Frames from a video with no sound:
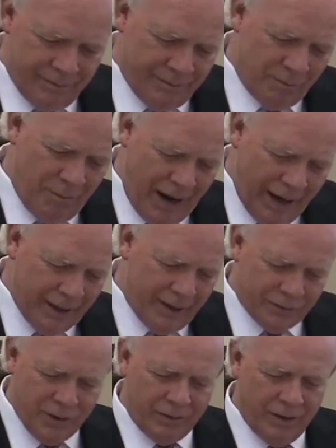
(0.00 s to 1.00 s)
My
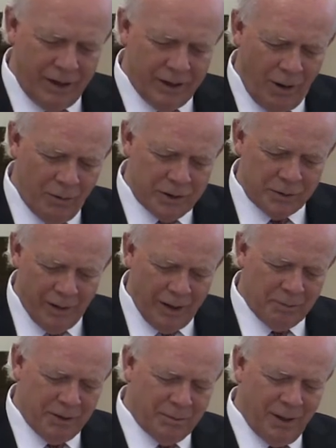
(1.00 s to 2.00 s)
gifts are not always
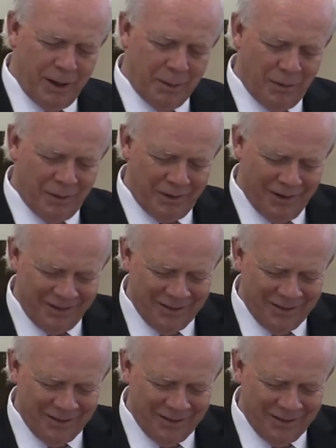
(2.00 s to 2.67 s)
wrapped in paper,